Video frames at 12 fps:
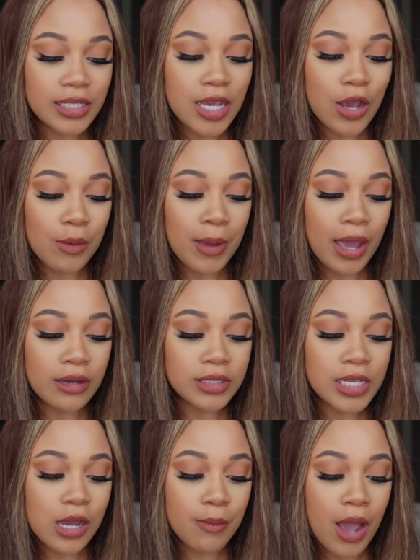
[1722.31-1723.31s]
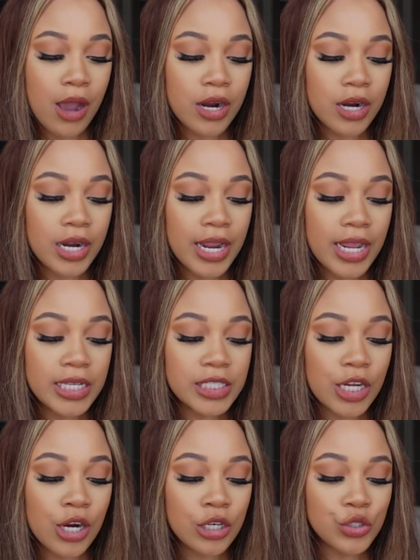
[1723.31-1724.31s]
talking about her
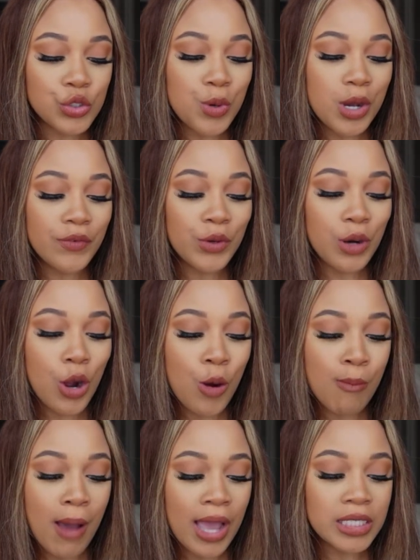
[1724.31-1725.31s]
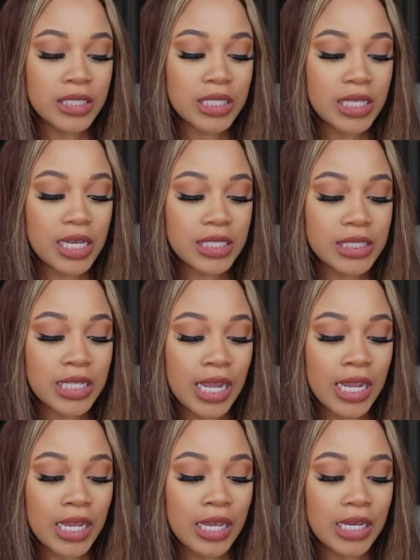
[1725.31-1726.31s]
eternal 12-year-old mindset,
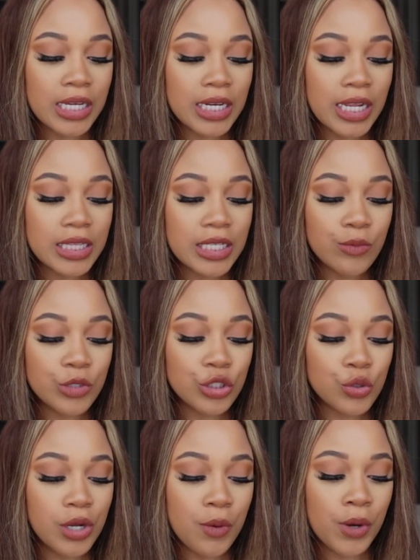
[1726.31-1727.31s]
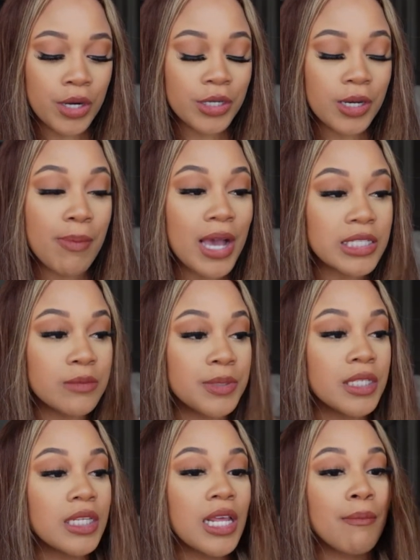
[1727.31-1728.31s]
staying in connected with joy, wonder, and
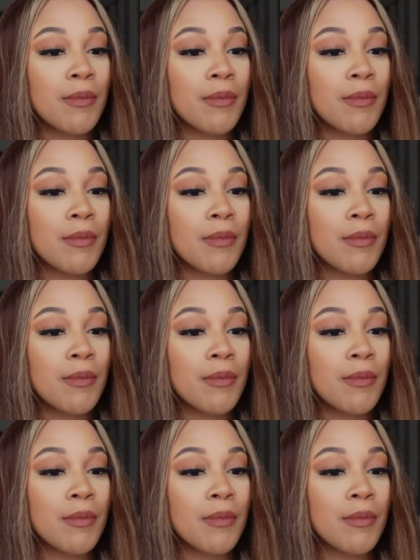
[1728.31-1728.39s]
possibility.